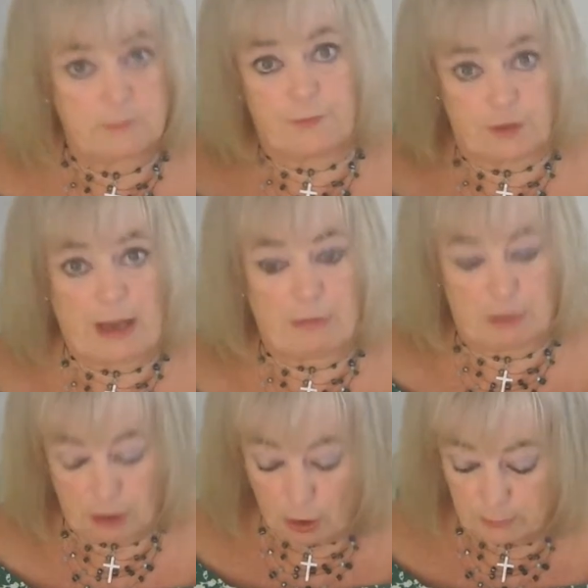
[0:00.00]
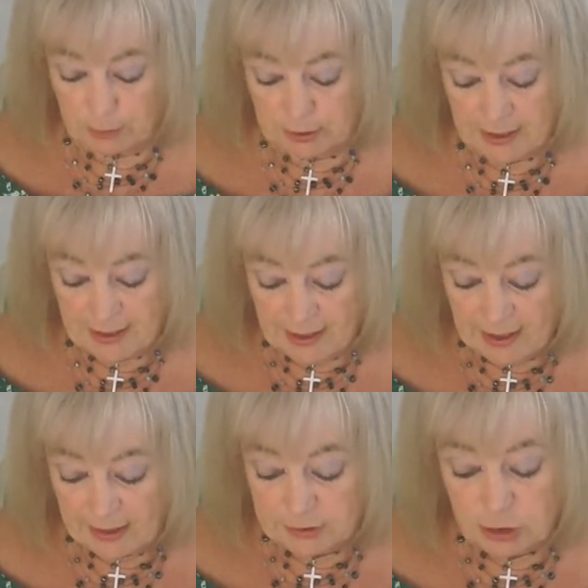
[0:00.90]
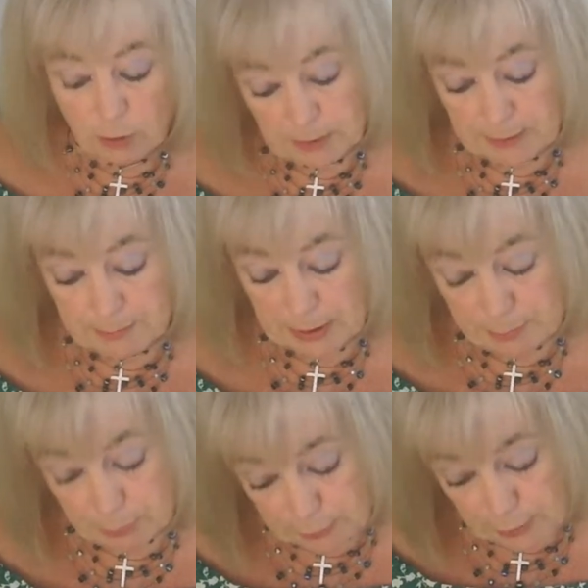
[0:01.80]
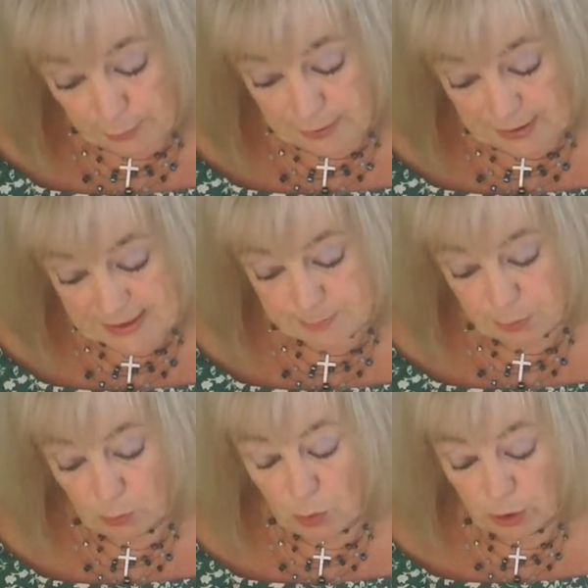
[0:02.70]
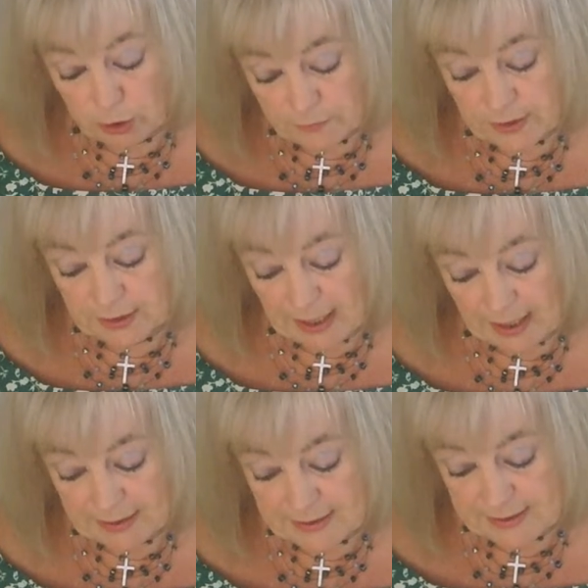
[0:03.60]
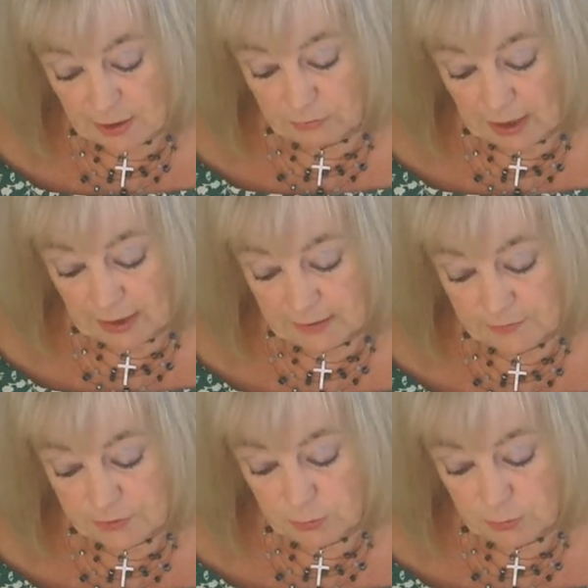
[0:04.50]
for their allotment. And not many people know this, but one of the guys that arrived